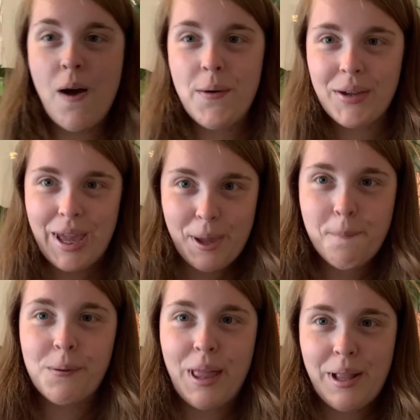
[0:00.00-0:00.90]
Okay,
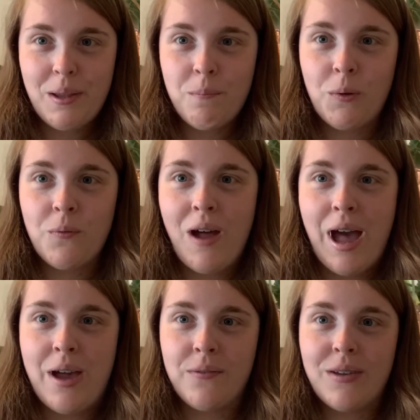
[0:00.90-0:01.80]
plant number
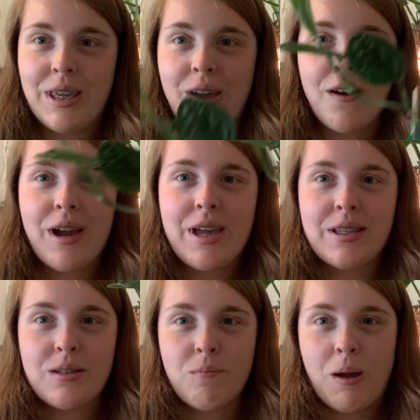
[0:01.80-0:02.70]
five. Here
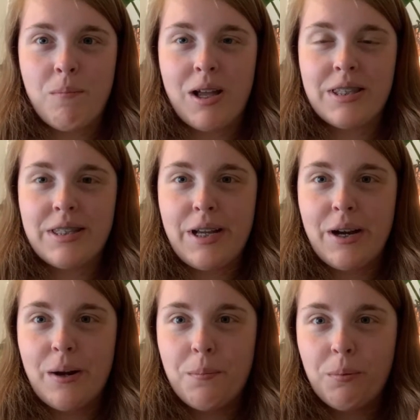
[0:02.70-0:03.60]
is my
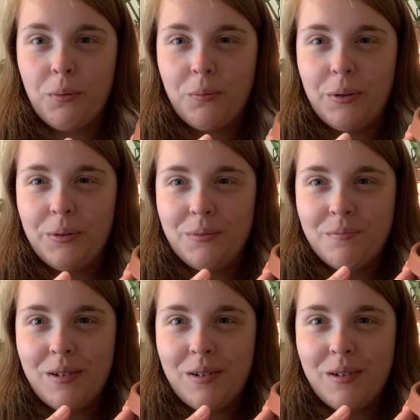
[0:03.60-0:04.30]
Monstera Peru.